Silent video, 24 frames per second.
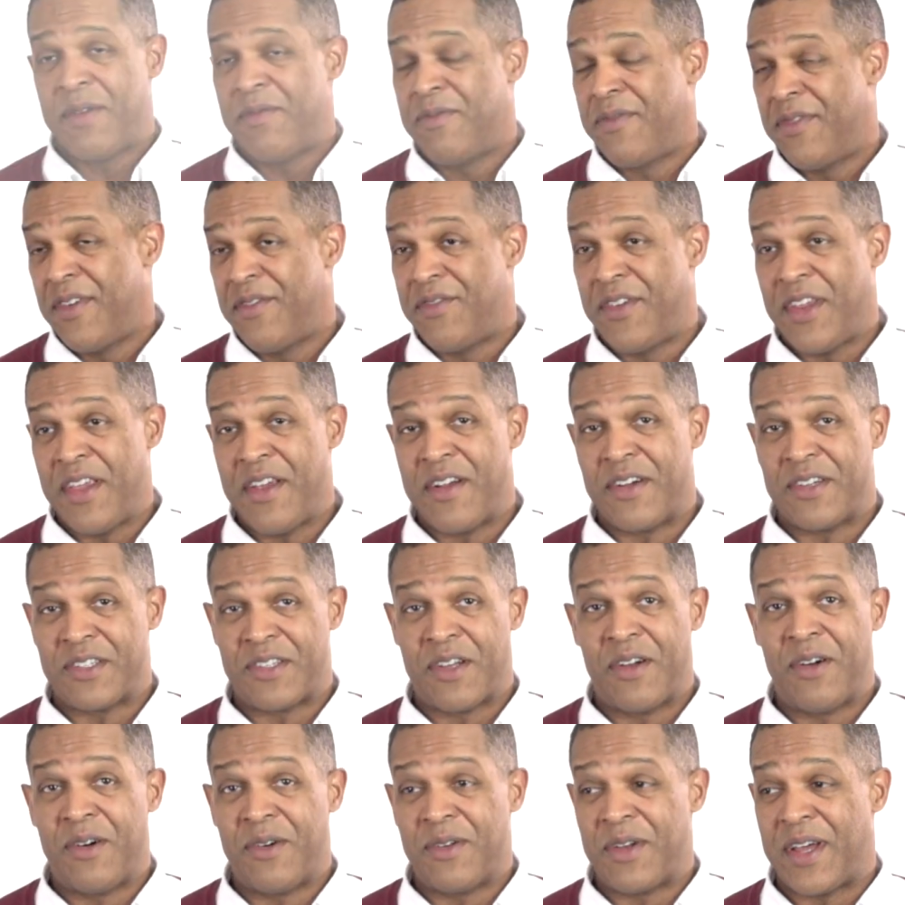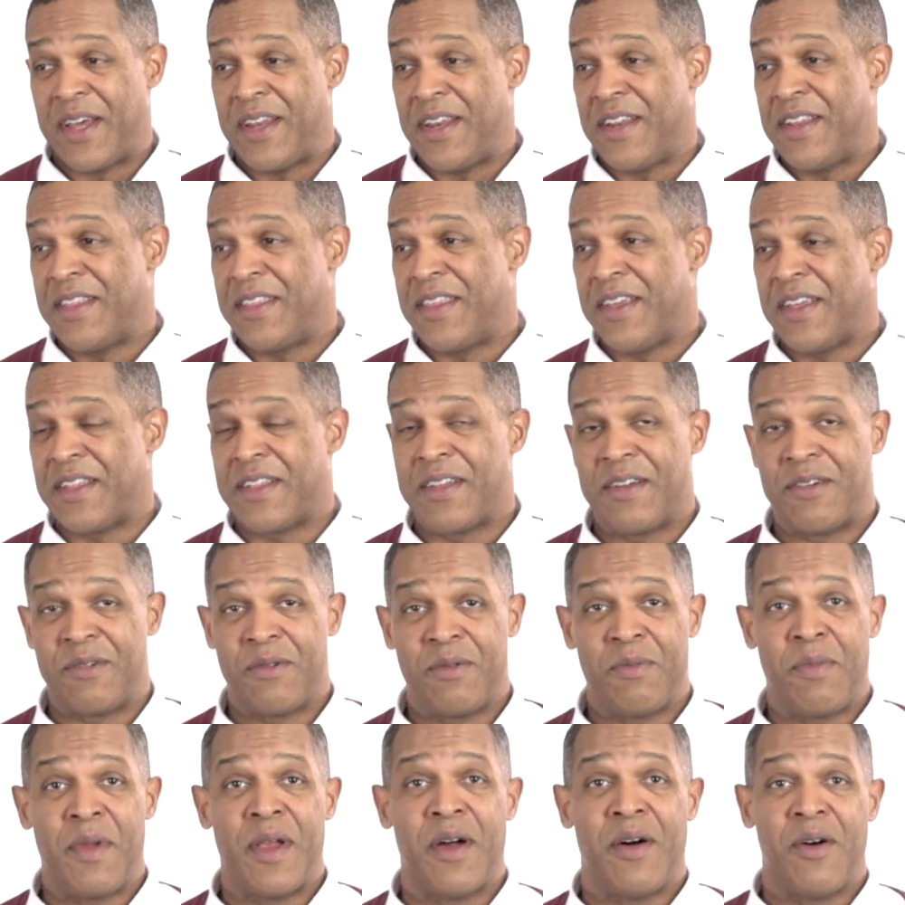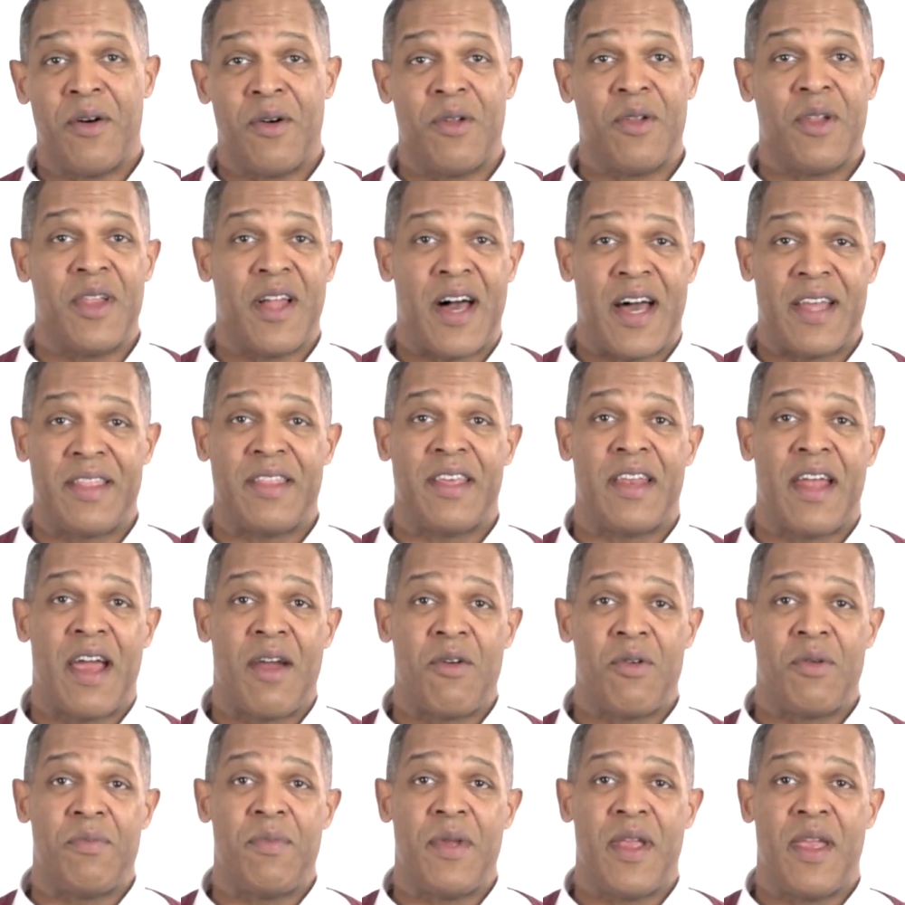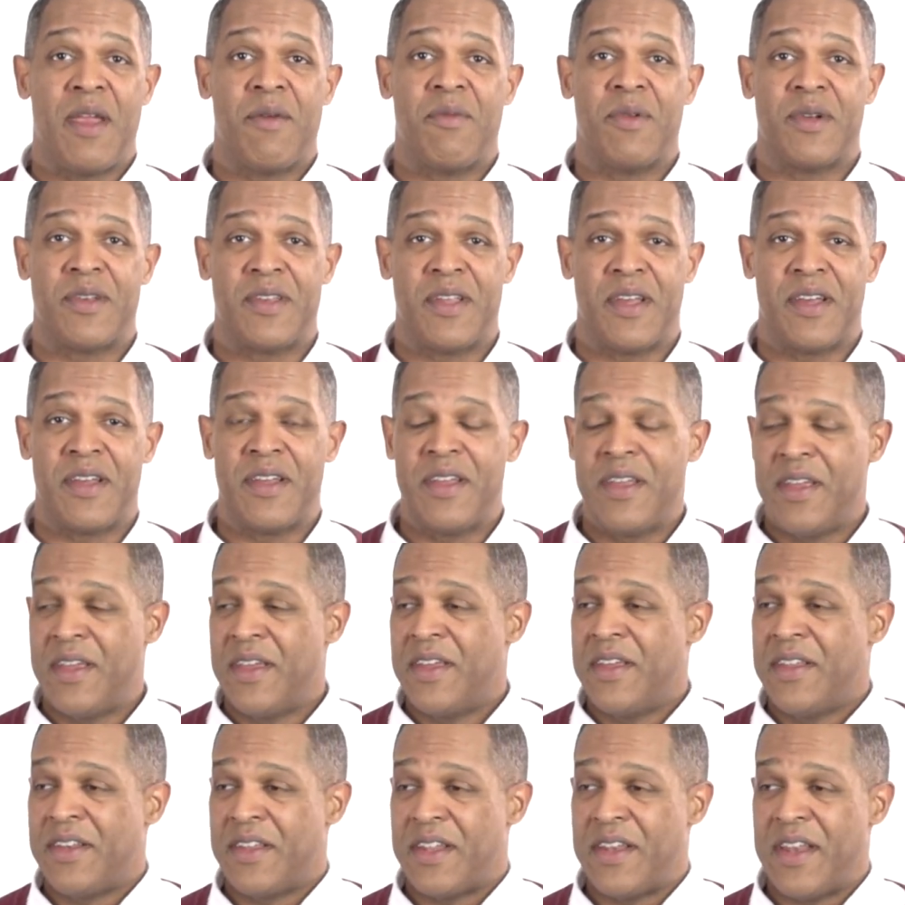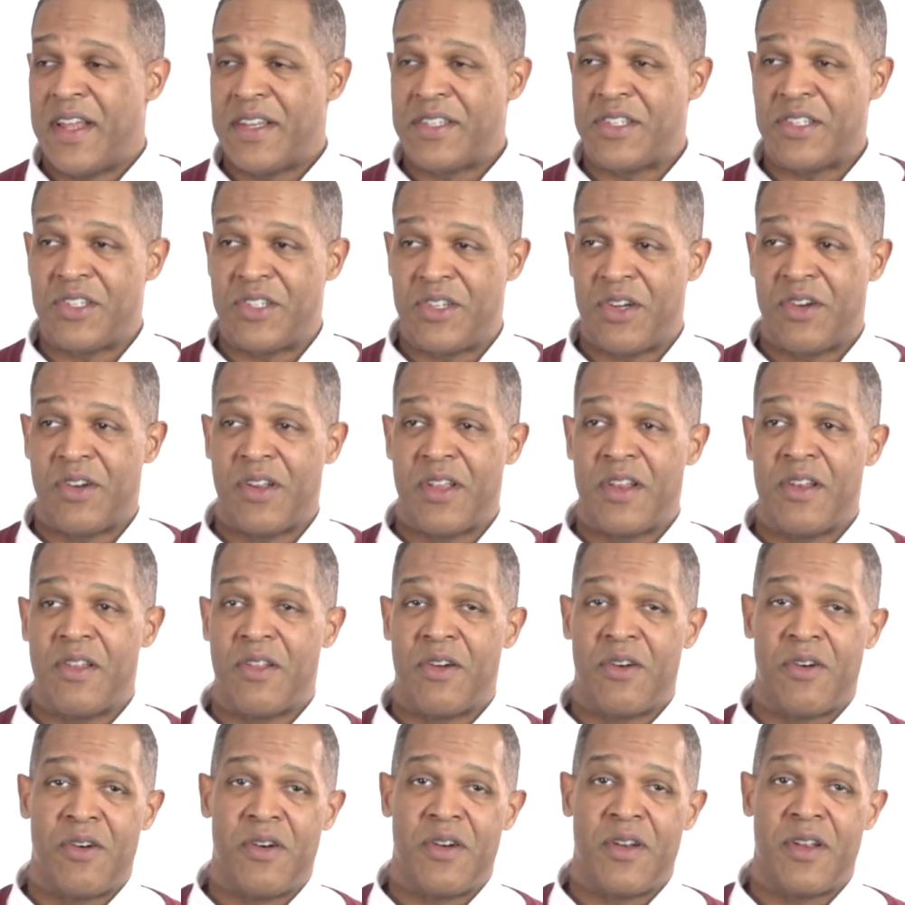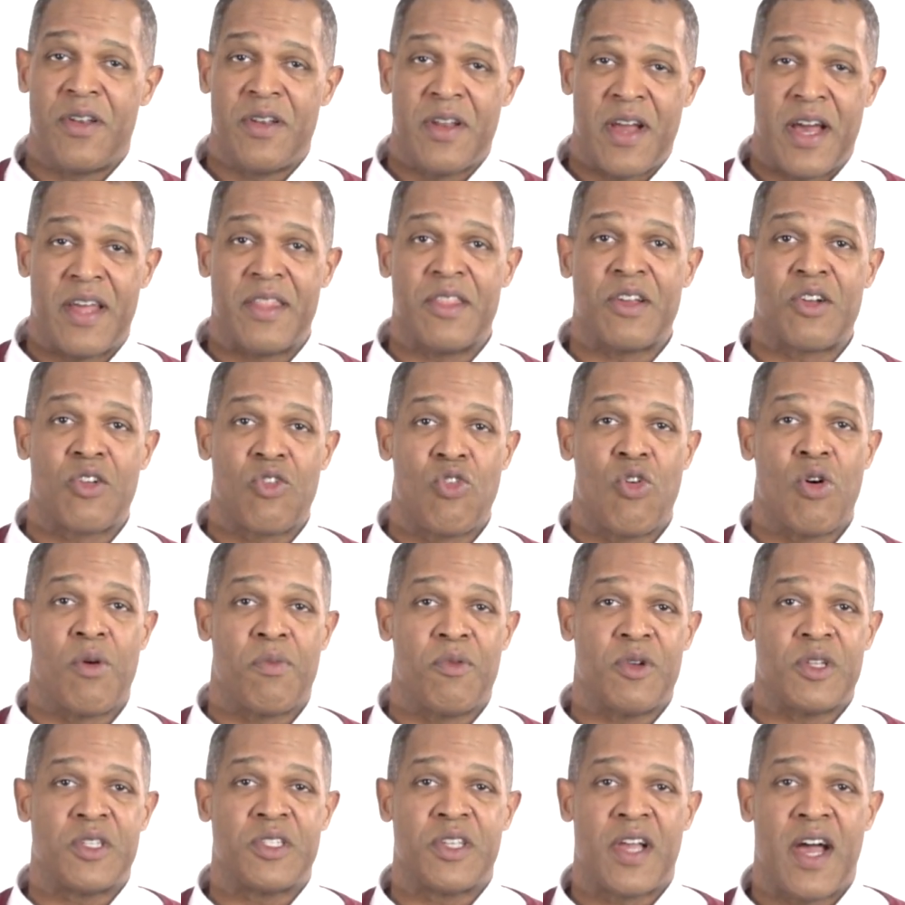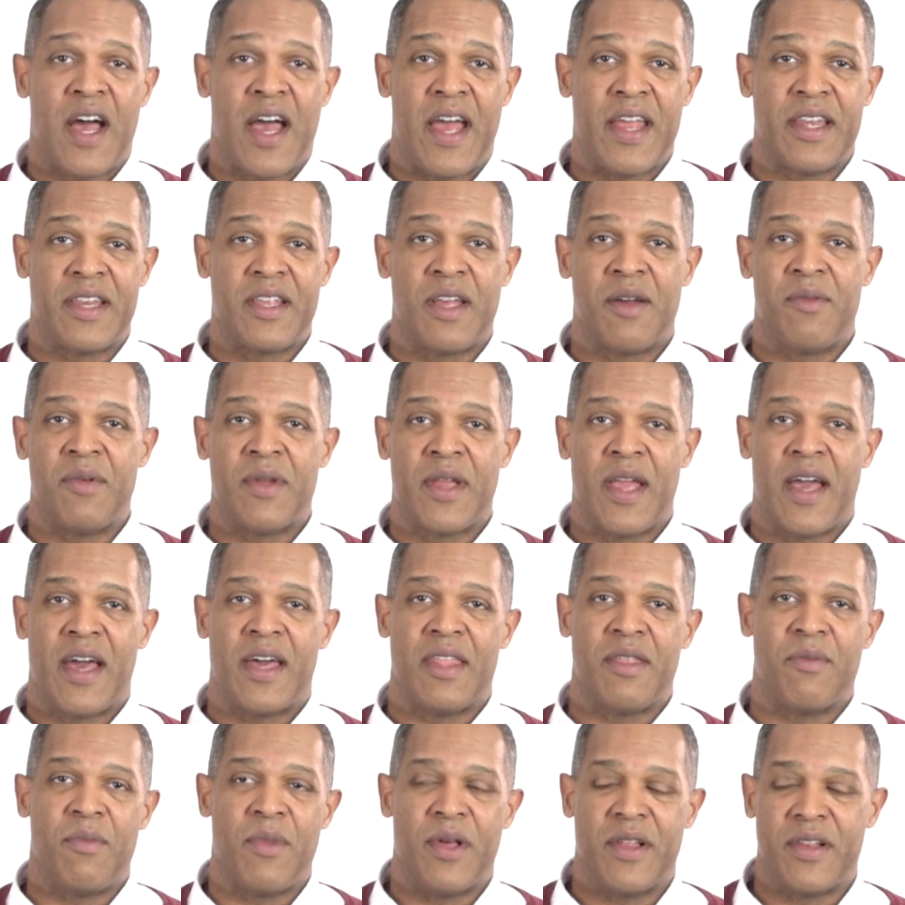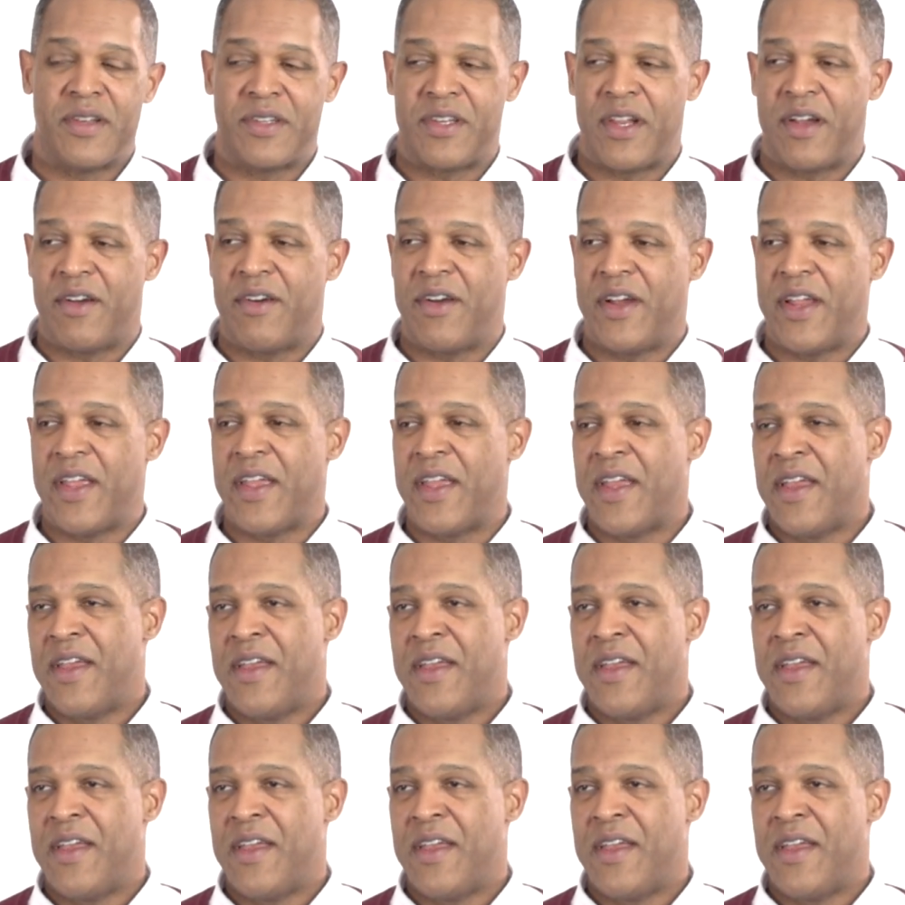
50 years old. I didn't think there would be a whole lot that I would be able to, to necessarily learn on the corporate side coming out of the military.